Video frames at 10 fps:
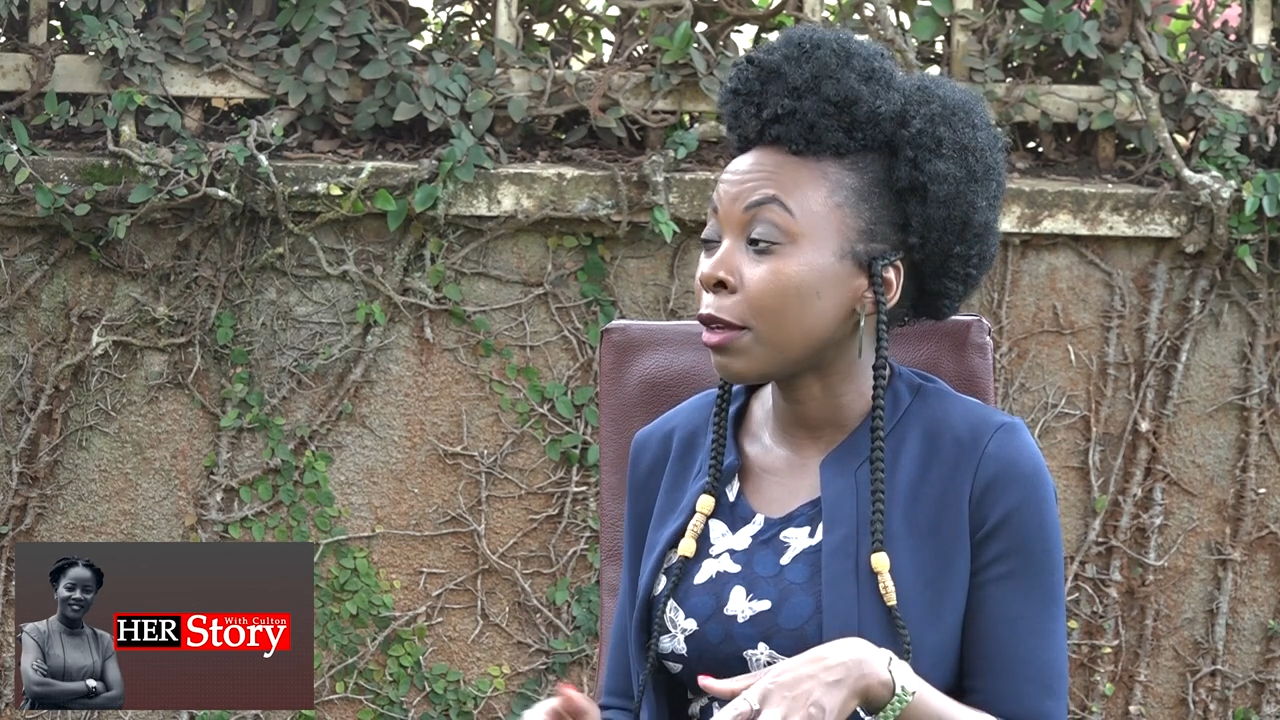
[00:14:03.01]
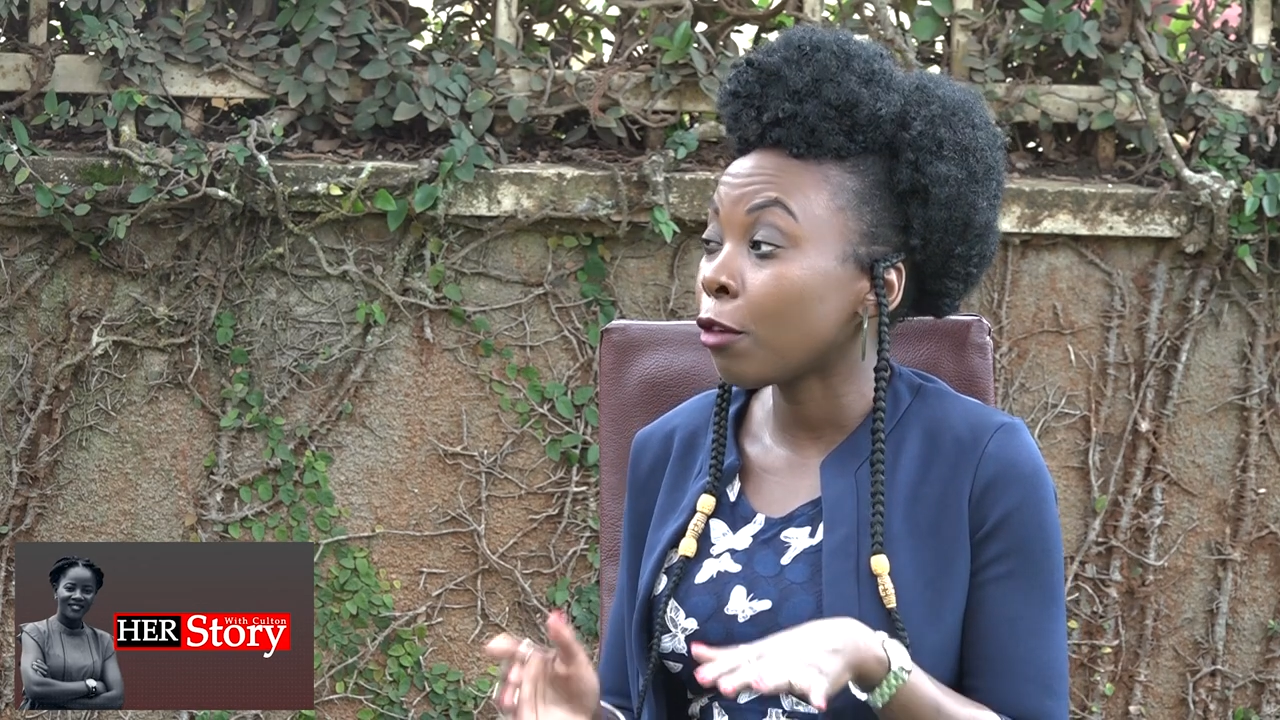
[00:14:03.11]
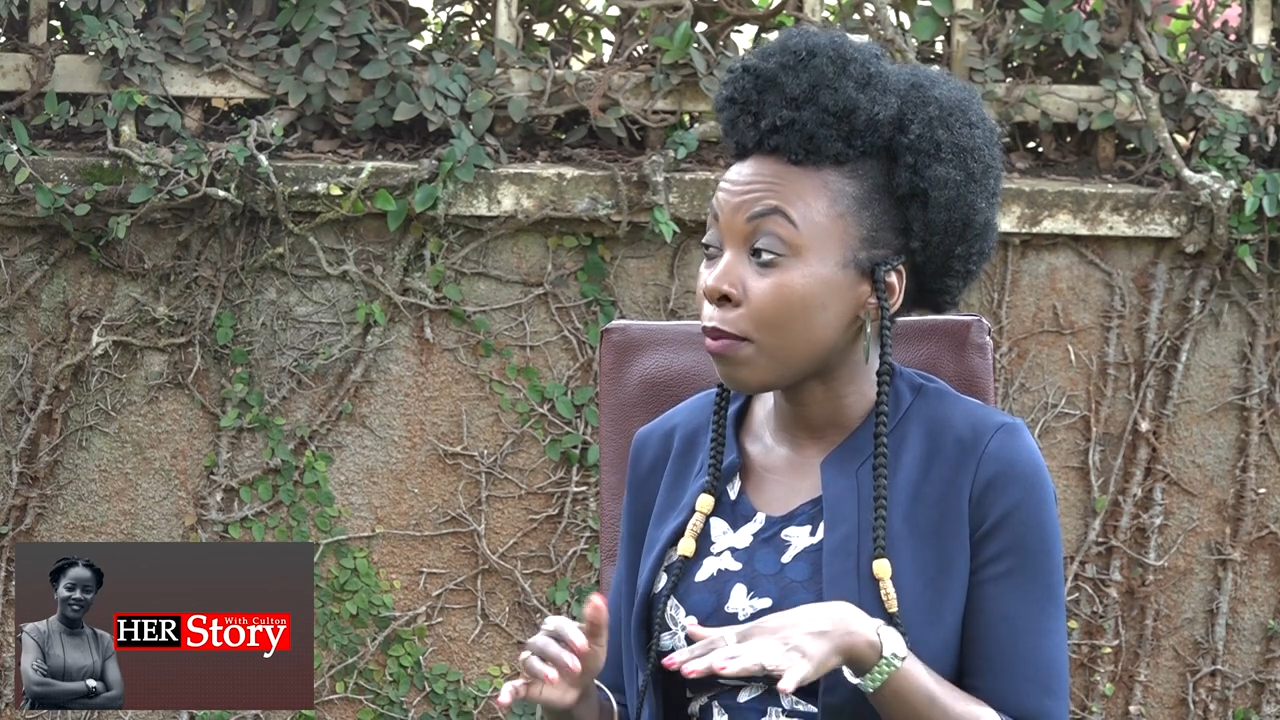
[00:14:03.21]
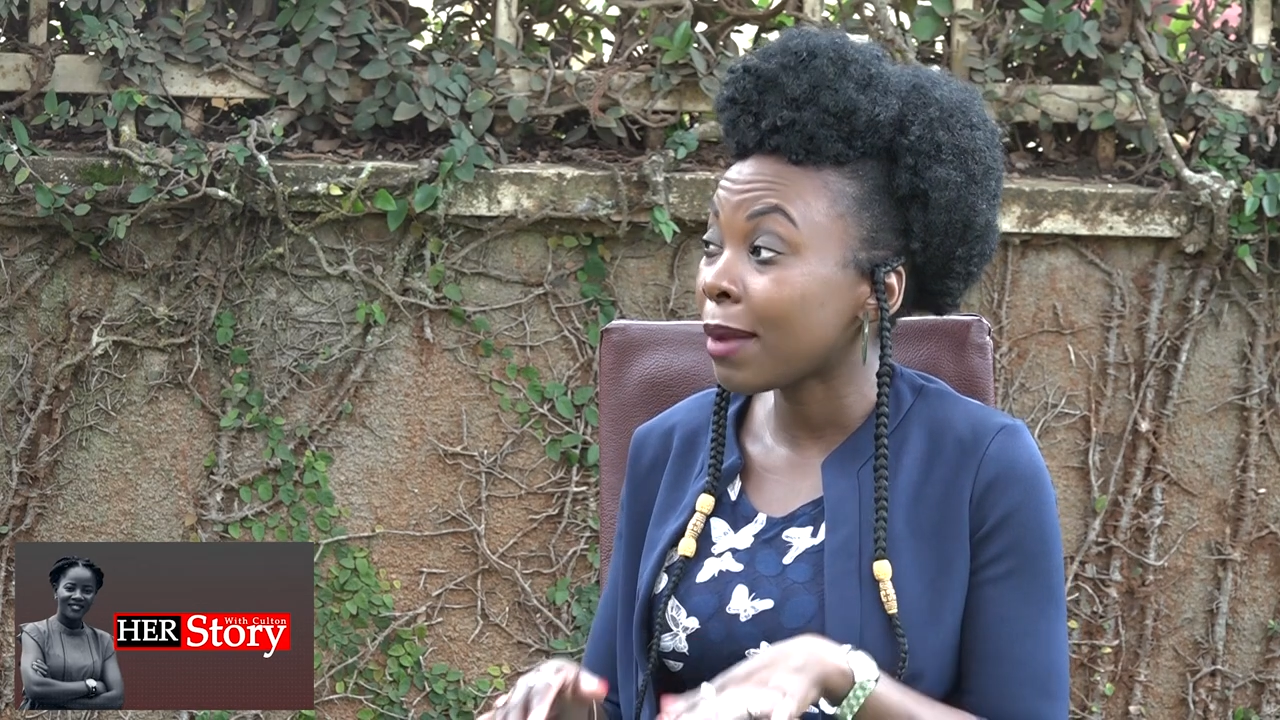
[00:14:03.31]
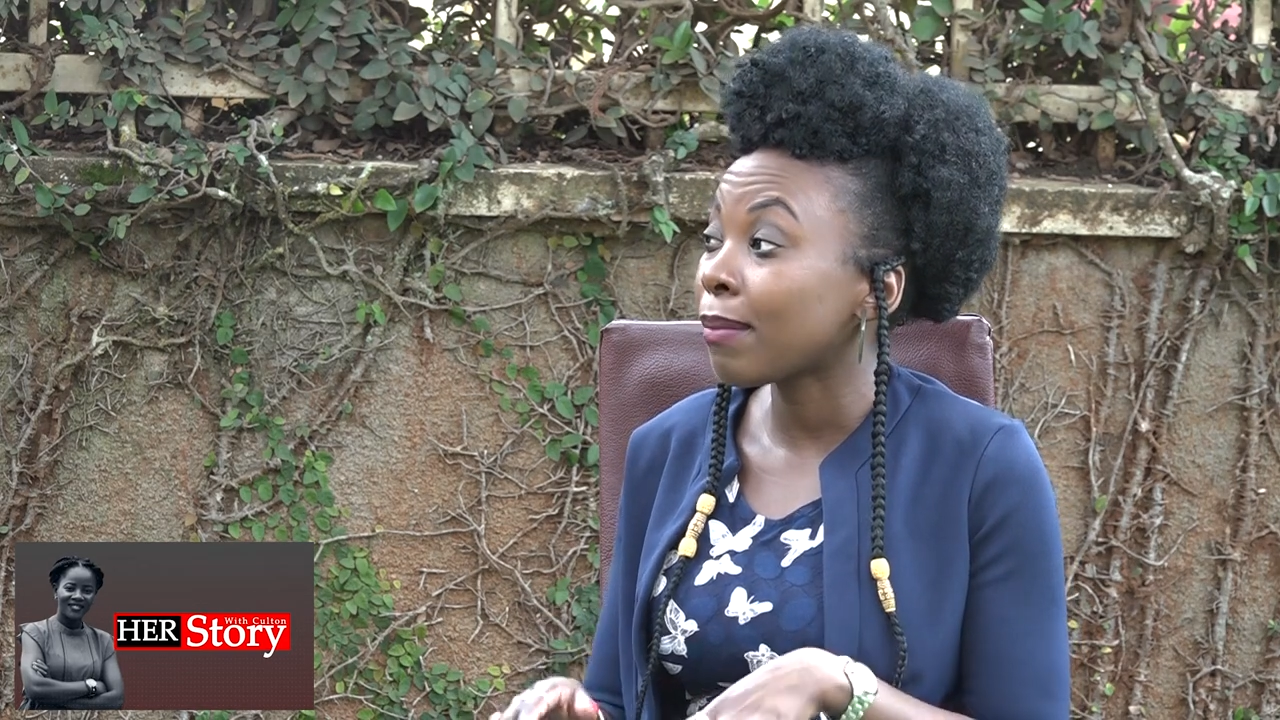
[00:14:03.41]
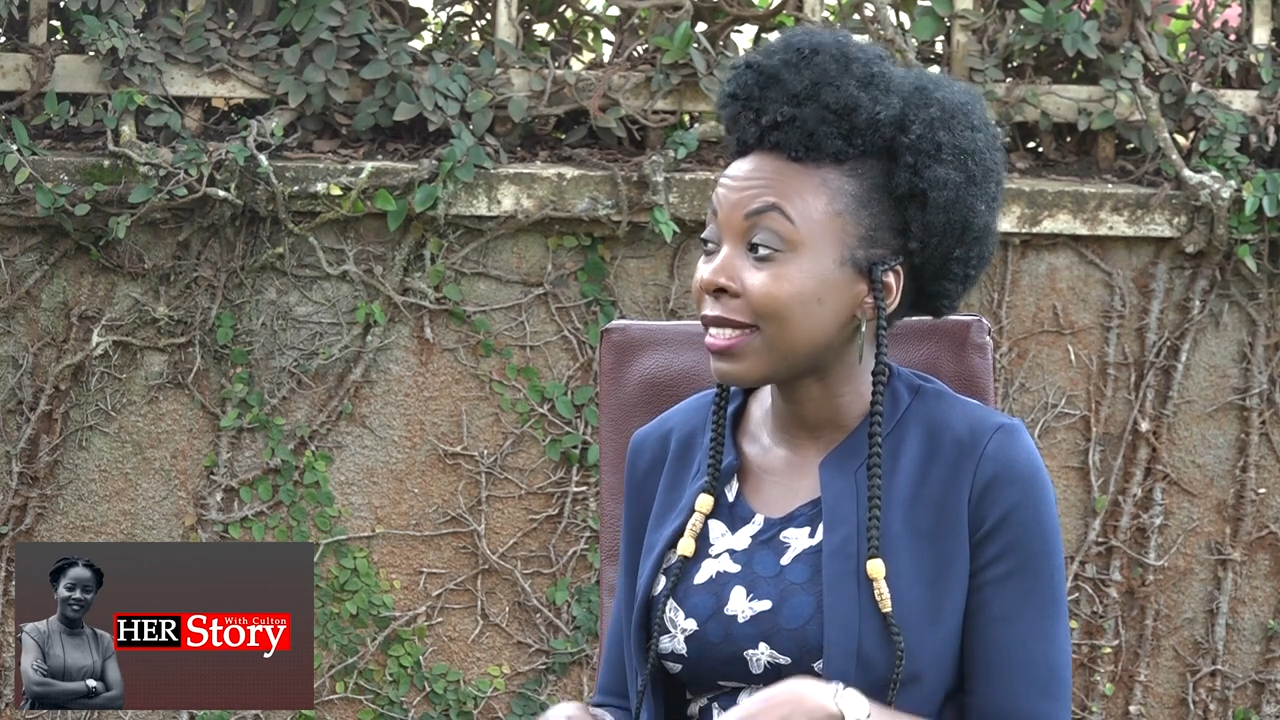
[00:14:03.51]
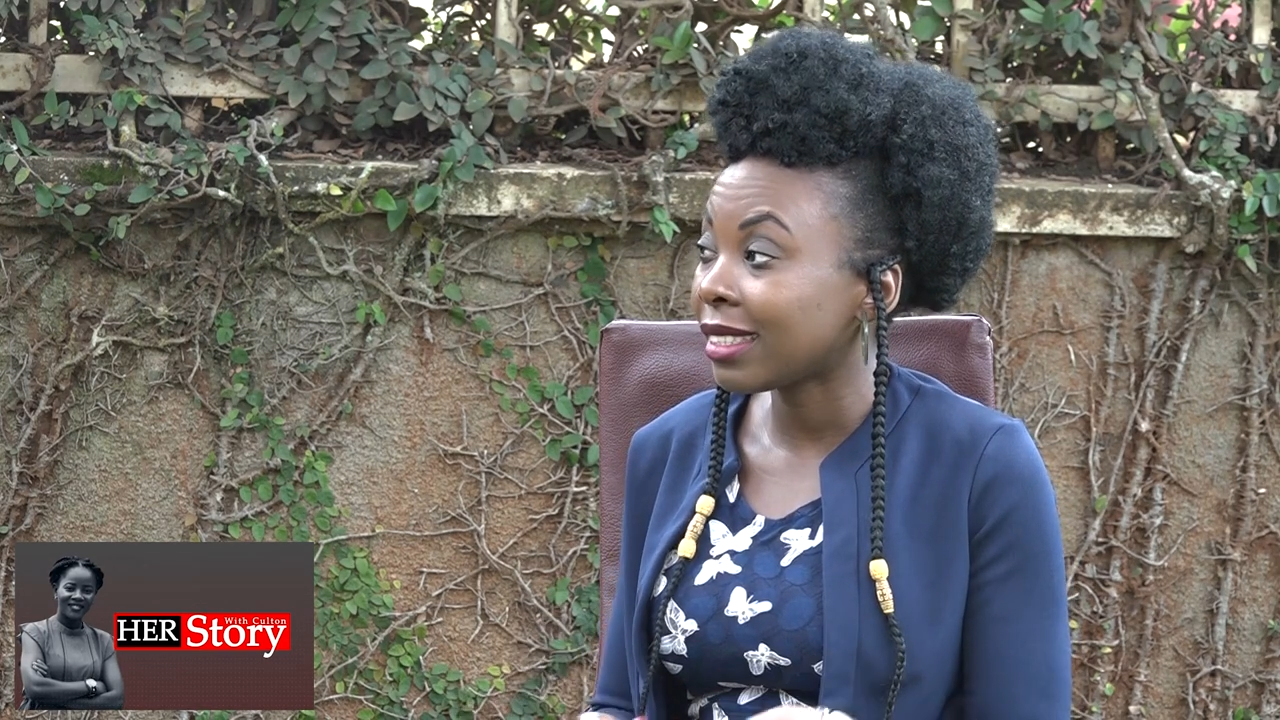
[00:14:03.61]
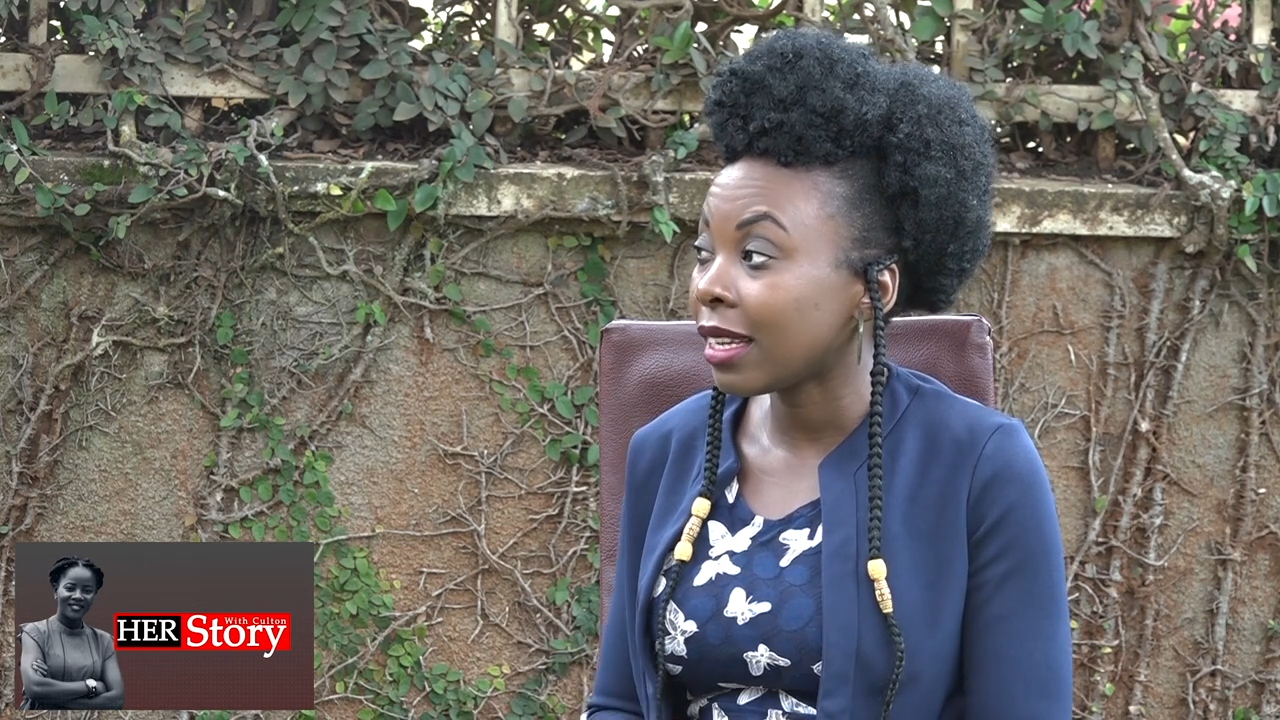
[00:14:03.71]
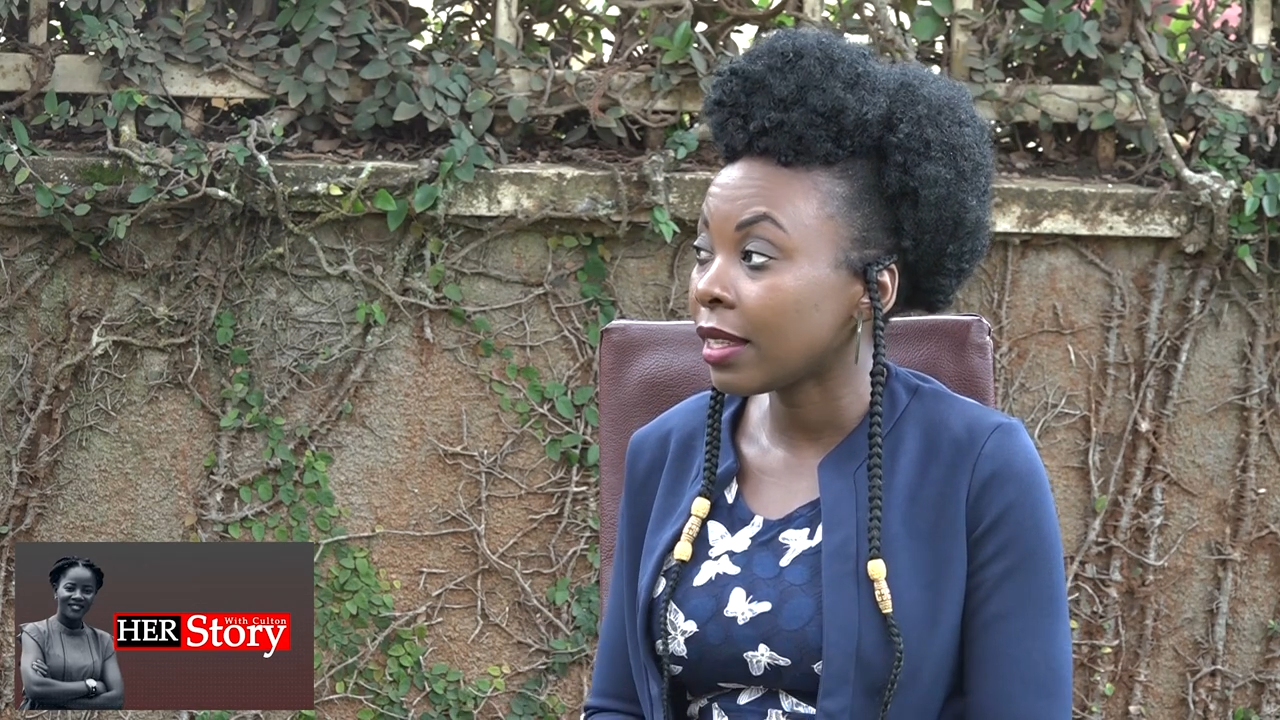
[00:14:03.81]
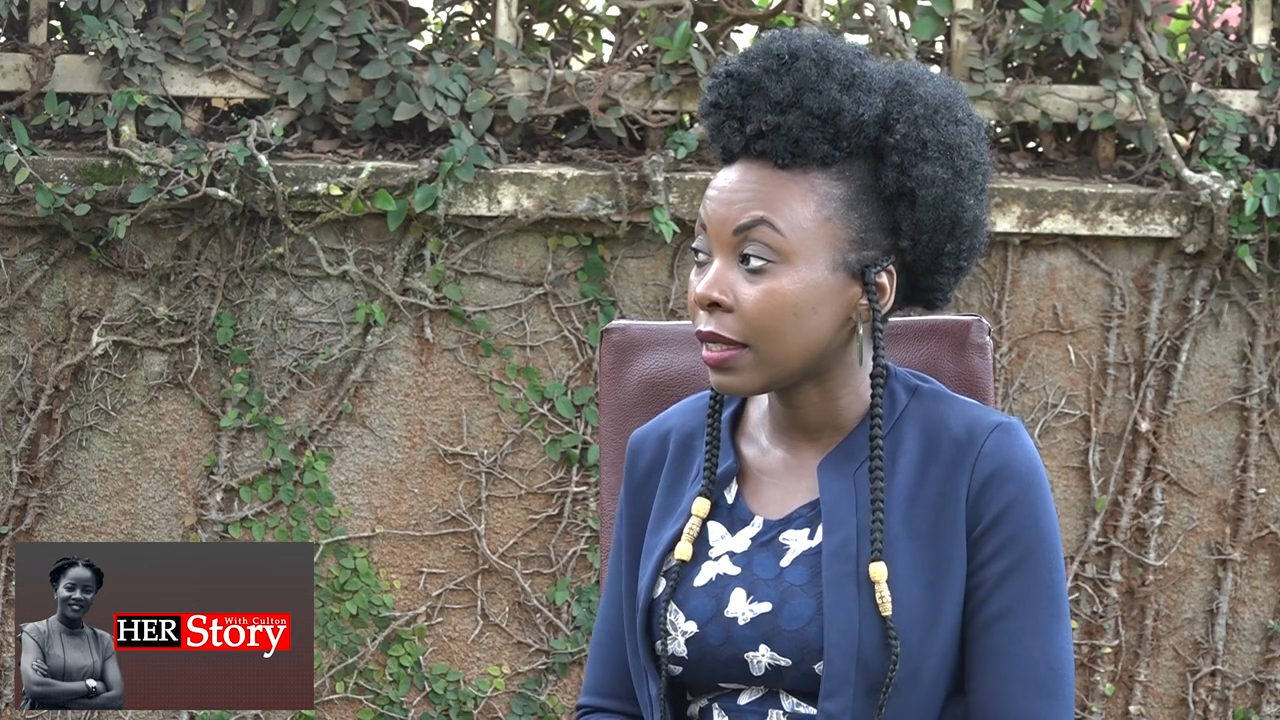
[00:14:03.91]
for my
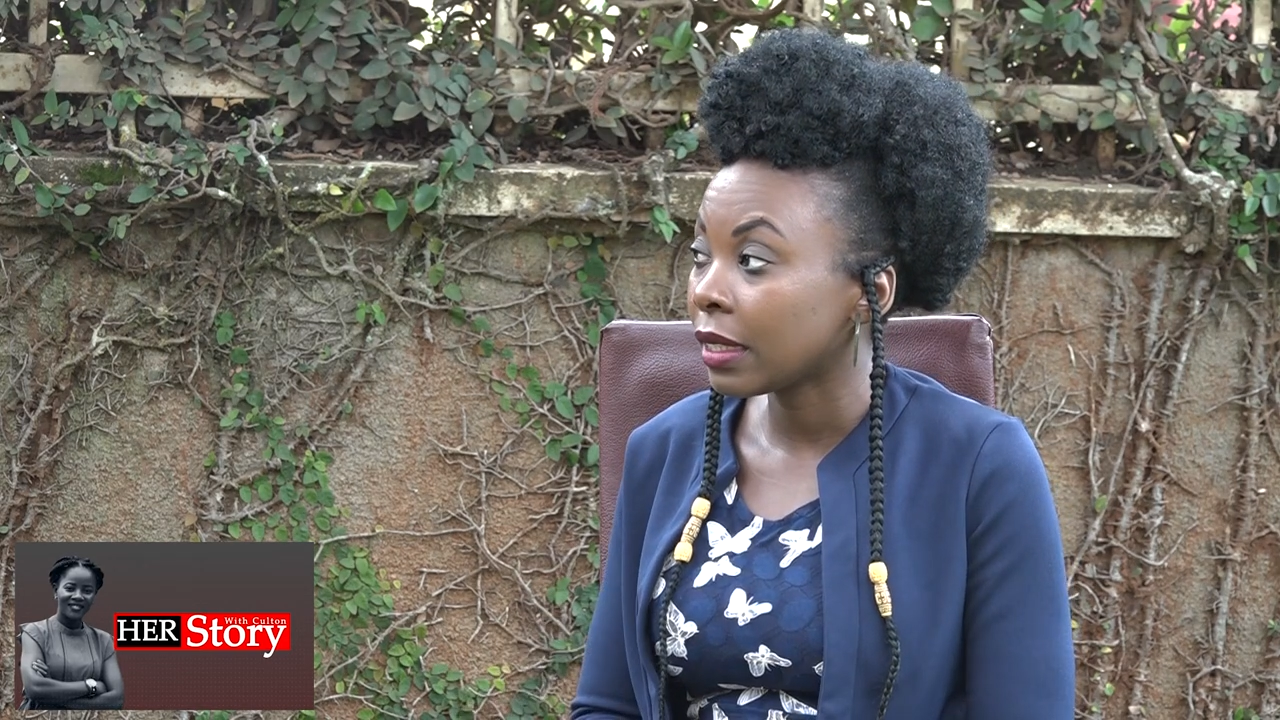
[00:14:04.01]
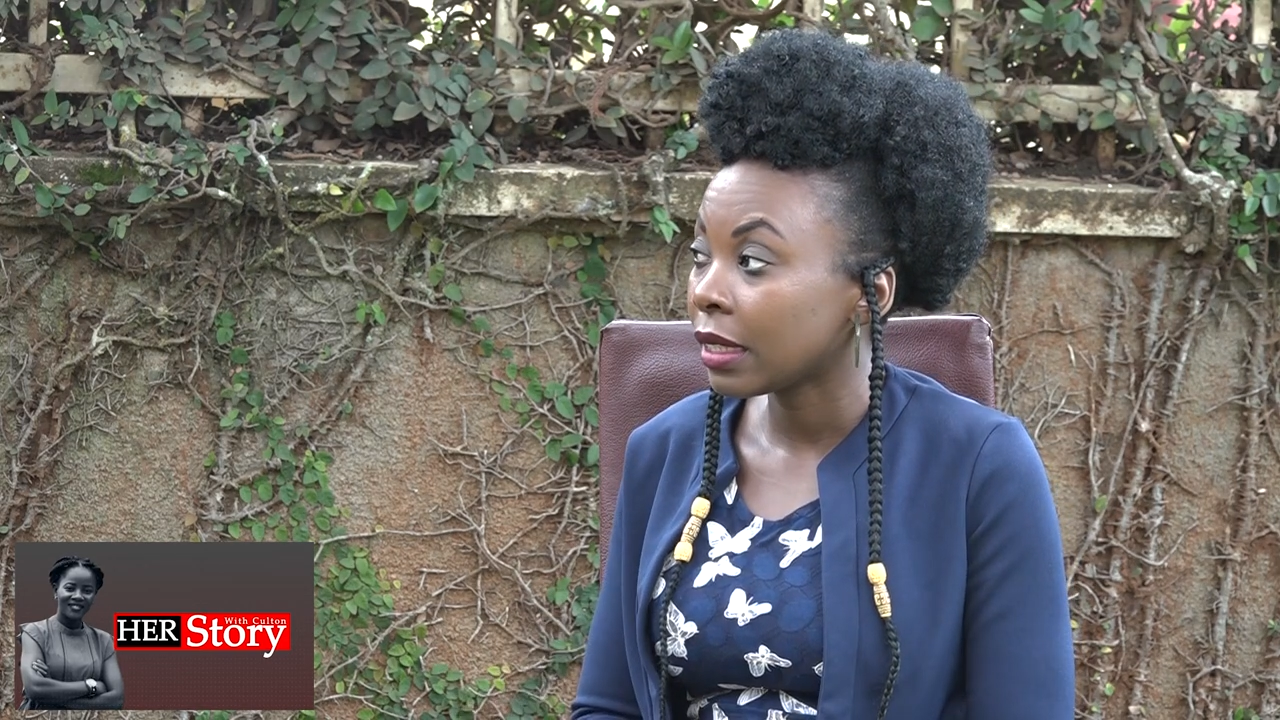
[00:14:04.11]
master's.